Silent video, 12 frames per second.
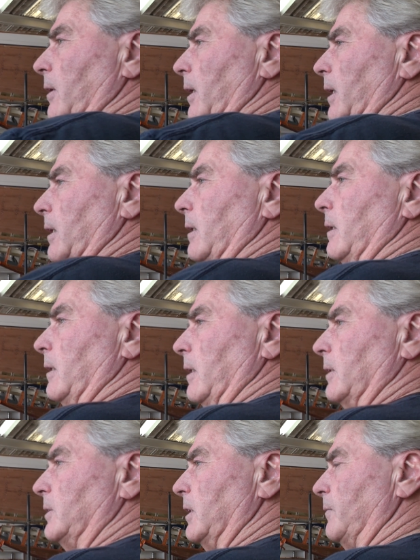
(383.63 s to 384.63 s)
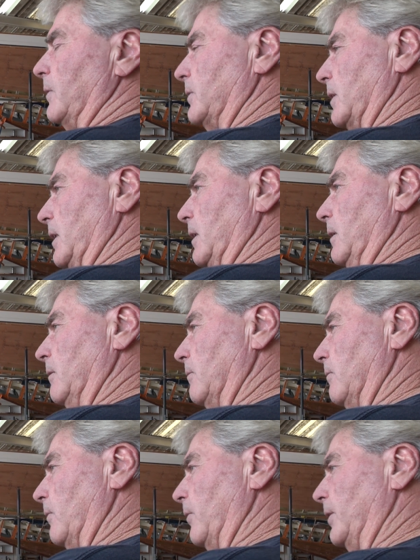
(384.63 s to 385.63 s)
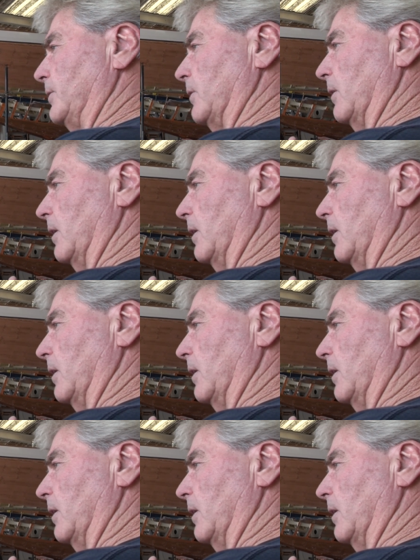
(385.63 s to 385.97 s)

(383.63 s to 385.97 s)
on it and see if there's any voids or